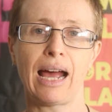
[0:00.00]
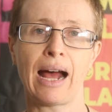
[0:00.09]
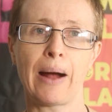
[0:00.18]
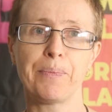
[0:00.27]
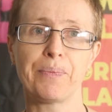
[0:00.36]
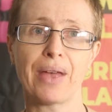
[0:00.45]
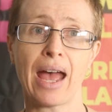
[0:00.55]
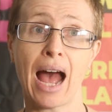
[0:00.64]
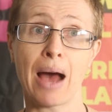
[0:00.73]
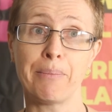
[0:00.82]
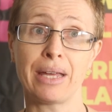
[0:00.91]
Um,
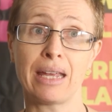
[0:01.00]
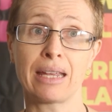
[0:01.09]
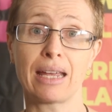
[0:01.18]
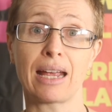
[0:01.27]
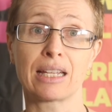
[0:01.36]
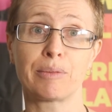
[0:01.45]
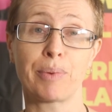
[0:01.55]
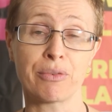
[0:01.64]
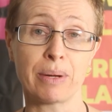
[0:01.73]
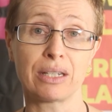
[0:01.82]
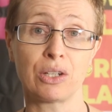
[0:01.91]
are being
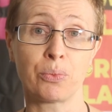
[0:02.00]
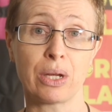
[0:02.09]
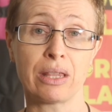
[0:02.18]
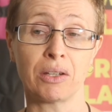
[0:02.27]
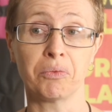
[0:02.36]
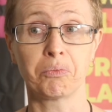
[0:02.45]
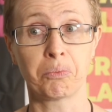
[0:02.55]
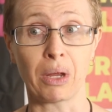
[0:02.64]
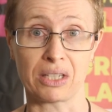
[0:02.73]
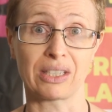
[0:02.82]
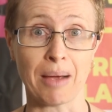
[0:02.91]
experimented with and
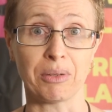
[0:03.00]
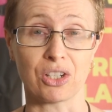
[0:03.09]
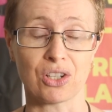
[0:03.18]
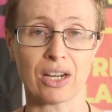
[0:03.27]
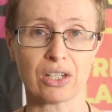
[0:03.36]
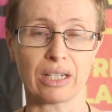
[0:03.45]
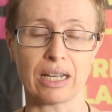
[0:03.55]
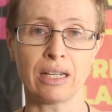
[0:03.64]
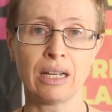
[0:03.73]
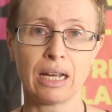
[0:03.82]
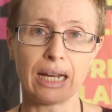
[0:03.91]
established
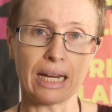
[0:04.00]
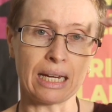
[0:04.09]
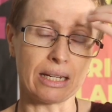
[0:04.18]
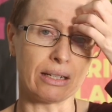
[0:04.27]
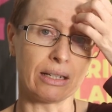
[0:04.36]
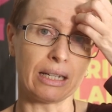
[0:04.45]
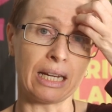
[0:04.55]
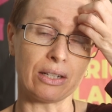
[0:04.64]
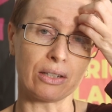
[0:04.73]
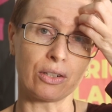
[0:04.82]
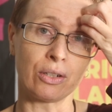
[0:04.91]
actually in
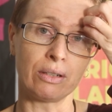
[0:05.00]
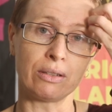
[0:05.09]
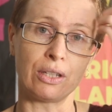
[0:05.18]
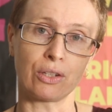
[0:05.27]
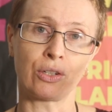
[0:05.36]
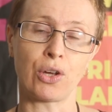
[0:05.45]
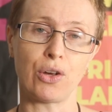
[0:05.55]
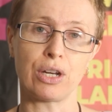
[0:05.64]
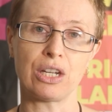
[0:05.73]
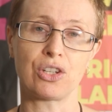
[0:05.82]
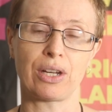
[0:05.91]
in the
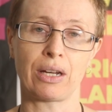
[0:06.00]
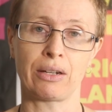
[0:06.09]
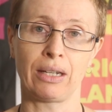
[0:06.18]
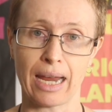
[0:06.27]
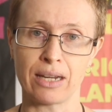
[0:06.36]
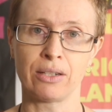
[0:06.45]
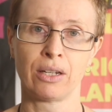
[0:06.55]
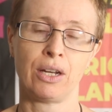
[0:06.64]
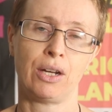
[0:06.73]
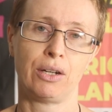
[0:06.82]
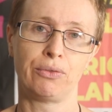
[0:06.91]
Kurdish-led
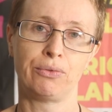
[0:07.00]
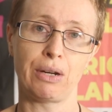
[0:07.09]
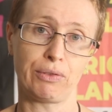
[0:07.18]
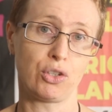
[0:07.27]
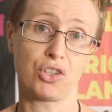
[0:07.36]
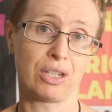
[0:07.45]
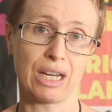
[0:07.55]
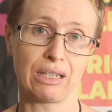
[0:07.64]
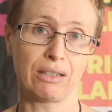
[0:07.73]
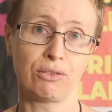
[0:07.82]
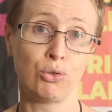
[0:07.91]
revolution
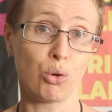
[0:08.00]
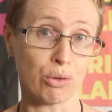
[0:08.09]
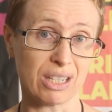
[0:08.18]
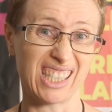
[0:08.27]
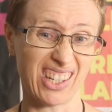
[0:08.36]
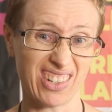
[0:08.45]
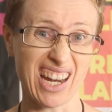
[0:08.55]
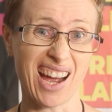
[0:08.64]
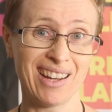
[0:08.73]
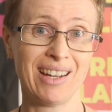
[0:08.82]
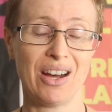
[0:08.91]
in northern
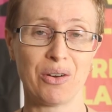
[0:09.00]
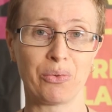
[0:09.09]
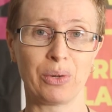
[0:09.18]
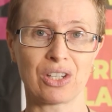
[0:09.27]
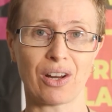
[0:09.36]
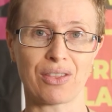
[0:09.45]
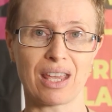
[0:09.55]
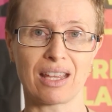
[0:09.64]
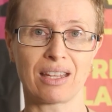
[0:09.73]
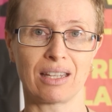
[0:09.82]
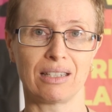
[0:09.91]
Syria, which I
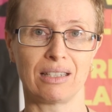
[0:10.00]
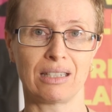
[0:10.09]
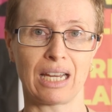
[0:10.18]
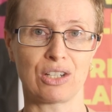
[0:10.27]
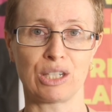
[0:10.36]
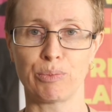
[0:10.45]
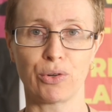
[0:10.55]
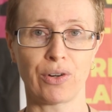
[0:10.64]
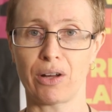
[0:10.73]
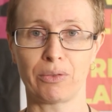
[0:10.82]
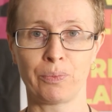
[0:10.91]
think can teach us more,
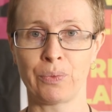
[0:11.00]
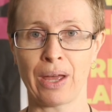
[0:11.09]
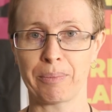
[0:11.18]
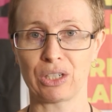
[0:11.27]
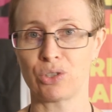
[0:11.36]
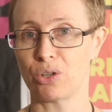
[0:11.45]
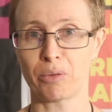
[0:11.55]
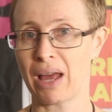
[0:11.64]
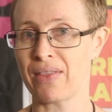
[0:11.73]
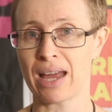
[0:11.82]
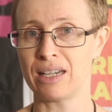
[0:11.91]
and I'll happily talk
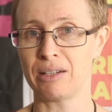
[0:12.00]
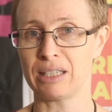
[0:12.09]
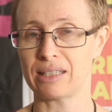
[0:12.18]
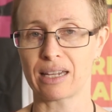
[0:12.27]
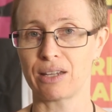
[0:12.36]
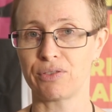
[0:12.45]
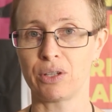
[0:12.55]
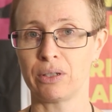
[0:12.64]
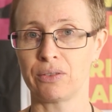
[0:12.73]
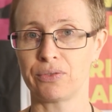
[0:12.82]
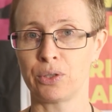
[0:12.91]
about that in a sec if you
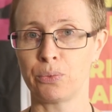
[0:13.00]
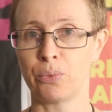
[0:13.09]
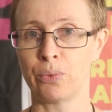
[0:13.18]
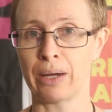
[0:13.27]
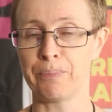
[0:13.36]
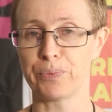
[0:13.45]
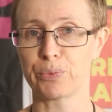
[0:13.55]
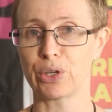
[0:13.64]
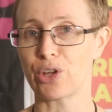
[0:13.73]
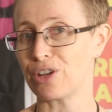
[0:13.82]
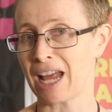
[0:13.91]
if you um,
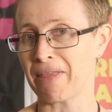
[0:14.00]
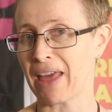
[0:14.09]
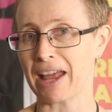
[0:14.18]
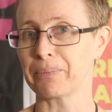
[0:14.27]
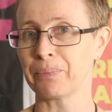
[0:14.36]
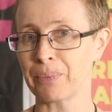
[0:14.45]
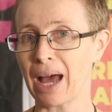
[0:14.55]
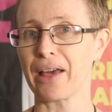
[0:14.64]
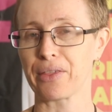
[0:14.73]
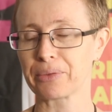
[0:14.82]
want to go down that path.